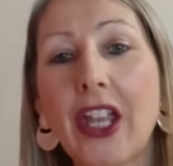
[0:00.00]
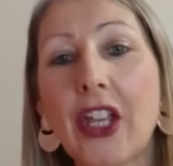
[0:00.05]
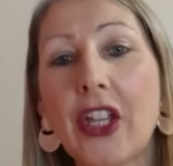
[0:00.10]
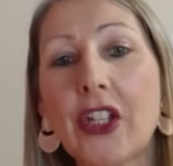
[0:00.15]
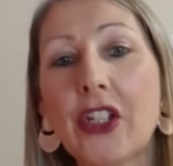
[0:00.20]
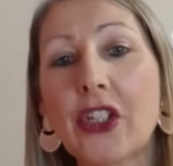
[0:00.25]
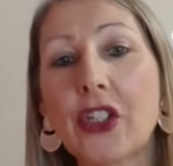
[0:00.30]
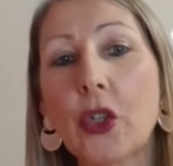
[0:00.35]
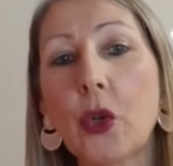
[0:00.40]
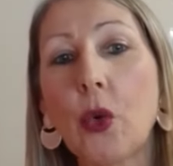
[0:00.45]

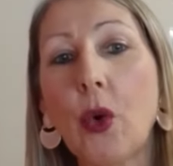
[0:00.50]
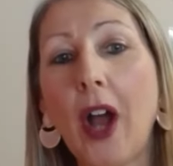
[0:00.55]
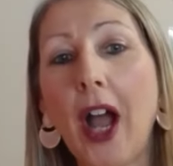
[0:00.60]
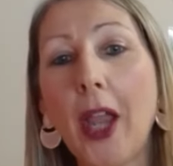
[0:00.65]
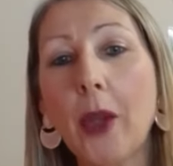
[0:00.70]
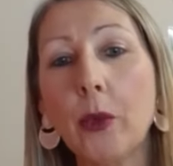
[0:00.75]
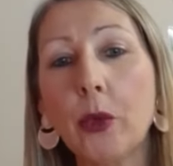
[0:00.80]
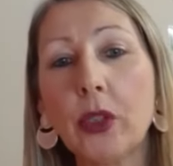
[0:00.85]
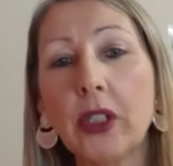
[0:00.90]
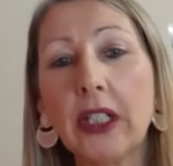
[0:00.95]
So I
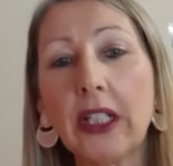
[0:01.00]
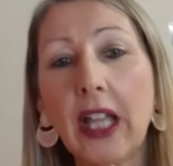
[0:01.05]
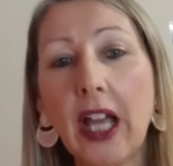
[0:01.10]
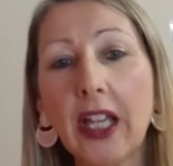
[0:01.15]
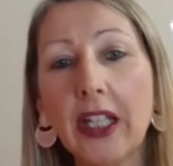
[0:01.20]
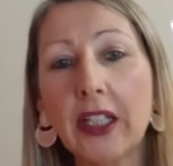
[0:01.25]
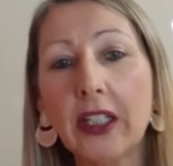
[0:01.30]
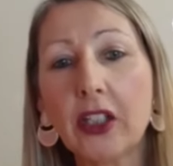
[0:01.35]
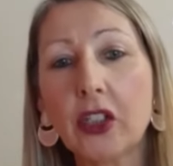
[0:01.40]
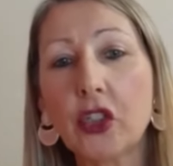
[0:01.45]
would
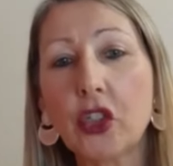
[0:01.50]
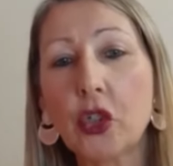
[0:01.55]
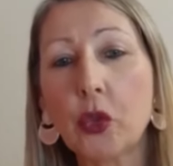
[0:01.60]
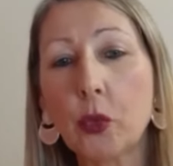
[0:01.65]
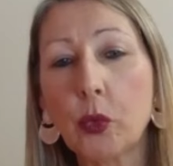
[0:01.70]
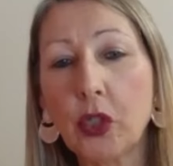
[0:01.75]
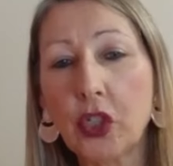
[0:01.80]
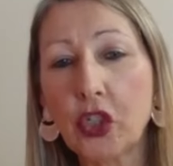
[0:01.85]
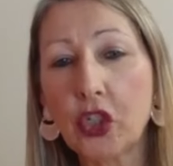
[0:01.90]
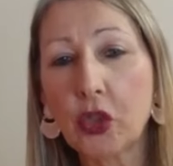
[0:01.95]
like to
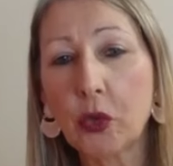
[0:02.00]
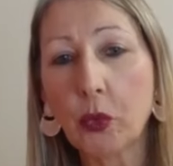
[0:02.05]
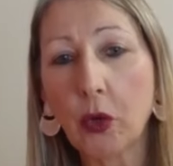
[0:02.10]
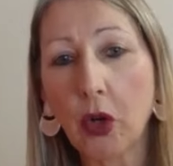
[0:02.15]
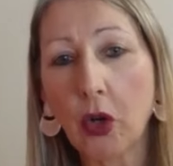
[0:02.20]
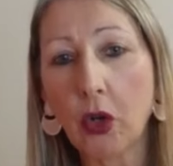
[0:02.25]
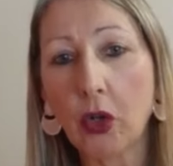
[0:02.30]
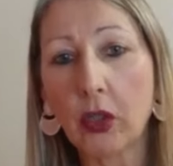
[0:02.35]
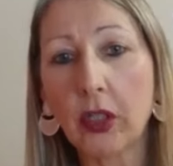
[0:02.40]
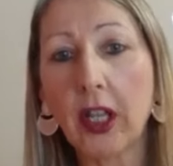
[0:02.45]
wish you
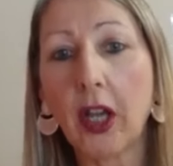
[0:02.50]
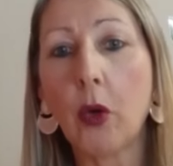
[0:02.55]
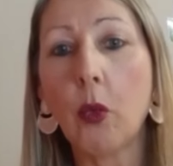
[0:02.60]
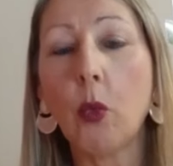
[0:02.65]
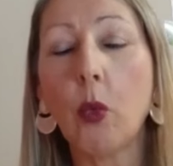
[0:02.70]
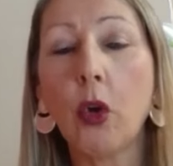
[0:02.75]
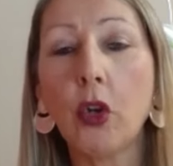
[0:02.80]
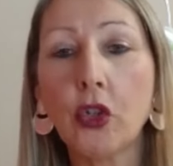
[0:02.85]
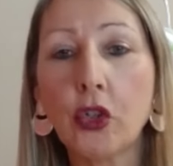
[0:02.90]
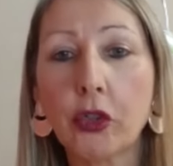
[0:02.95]
all a
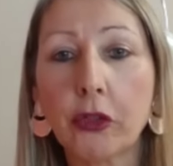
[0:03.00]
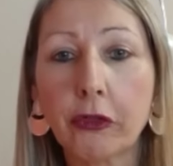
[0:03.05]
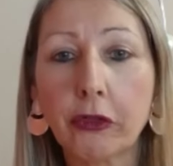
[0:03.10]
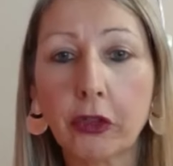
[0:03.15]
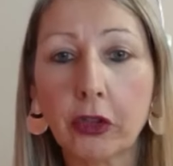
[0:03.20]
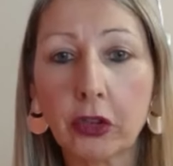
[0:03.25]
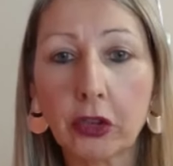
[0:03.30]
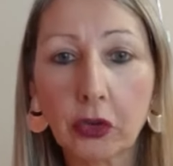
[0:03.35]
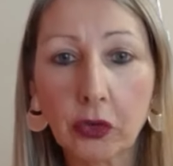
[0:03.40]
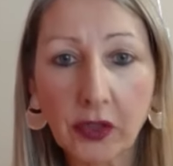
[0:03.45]

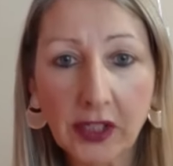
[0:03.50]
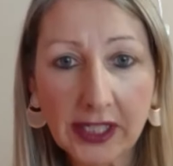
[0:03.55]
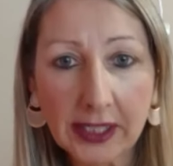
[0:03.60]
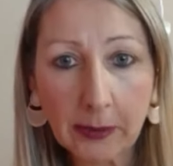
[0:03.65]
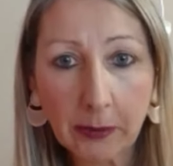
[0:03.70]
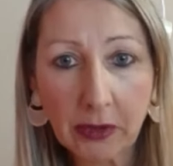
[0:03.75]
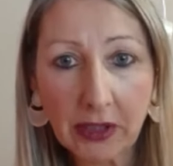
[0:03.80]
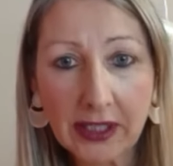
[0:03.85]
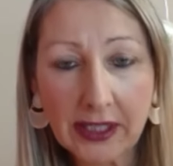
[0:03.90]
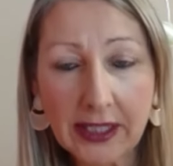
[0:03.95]
wonderful
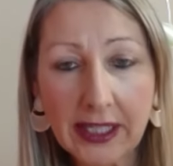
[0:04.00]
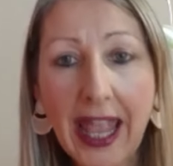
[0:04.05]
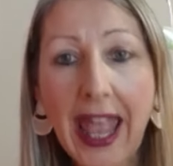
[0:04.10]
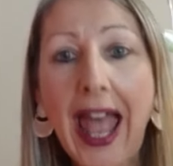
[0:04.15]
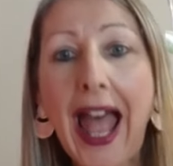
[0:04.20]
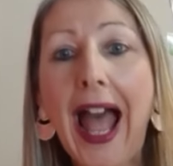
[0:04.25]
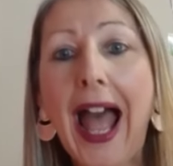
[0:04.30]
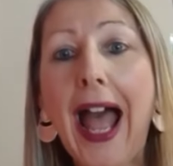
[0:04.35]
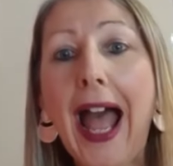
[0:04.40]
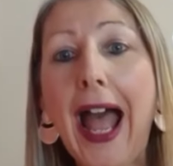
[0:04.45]
Christmas,
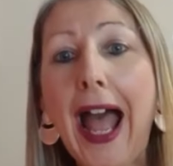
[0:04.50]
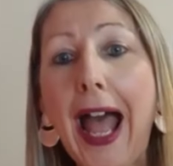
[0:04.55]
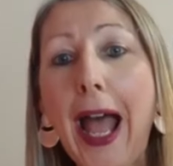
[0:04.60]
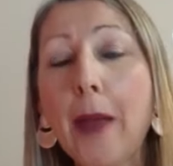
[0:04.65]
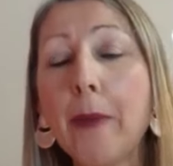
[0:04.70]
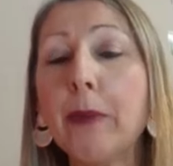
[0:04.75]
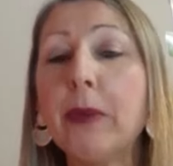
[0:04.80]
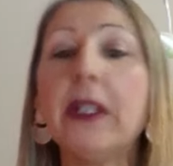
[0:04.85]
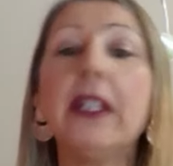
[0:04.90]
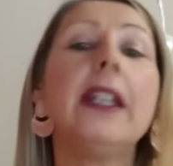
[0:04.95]
a
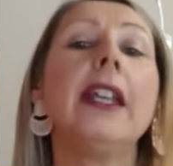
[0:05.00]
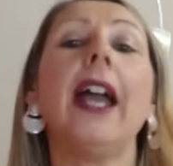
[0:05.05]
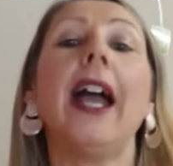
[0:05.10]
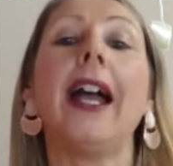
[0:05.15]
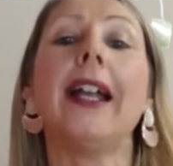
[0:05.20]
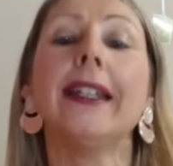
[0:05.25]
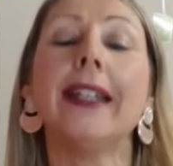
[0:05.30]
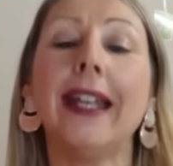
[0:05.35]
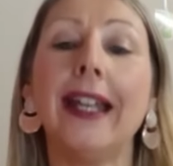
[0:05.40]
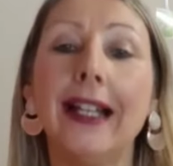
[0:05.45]
happy
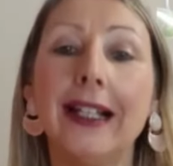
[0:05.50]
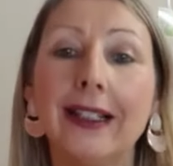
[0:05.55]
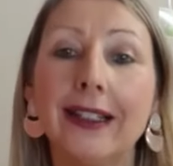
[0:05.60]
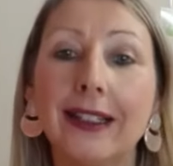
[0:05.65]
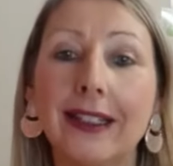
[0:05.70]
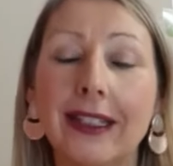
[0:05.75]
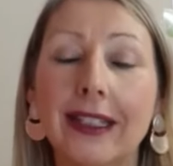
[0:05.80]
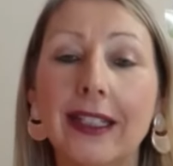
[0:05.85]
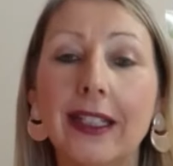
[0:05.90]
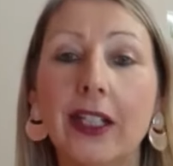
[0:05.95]
and a
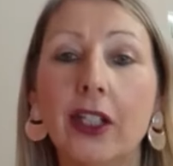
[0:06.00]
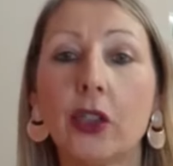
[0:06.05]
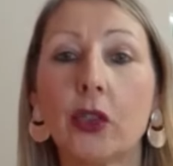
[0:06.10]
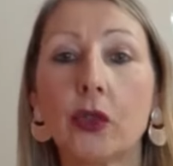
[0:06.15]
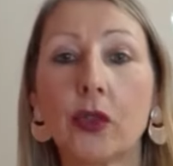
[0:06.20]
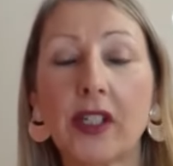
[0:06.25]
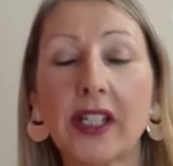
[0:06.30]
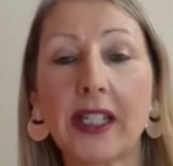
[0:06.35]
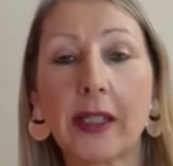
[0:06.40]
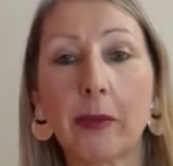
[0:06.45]
healthy
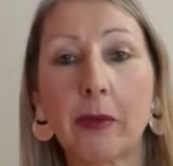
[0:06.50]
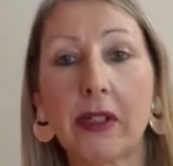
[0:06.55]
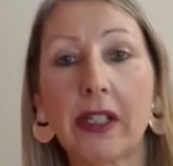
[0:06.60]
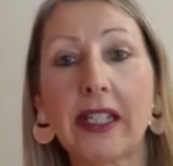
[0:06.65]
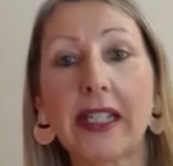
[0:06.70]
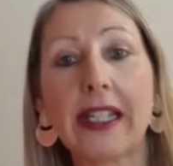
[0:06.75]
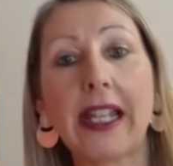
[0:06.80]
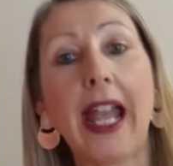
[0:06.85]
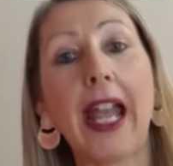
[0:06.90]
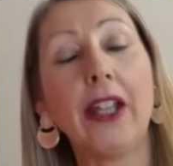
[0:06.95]

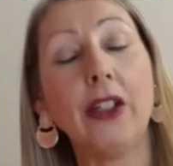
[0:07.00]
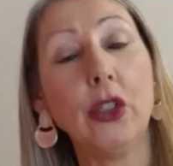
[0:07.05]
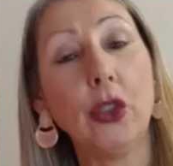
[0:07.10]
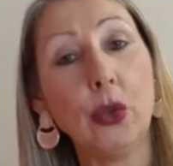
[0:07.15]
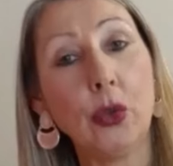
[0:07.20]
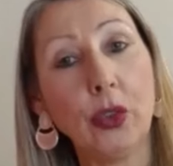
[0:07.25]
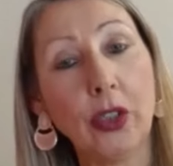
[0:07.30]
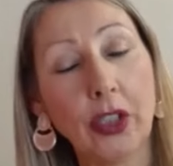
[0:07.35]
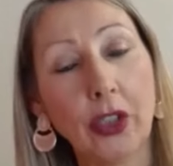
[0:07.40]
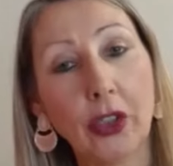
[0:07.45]
Christmas and
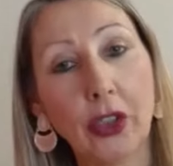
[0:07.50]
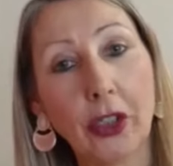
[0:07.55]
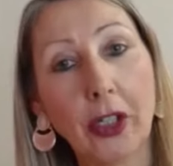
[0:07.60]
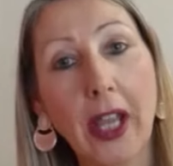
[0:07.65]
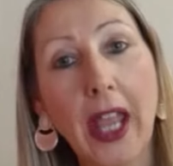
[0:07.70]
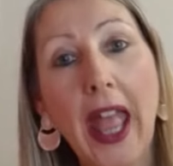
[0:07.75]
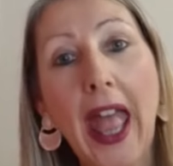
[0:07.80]
New Year.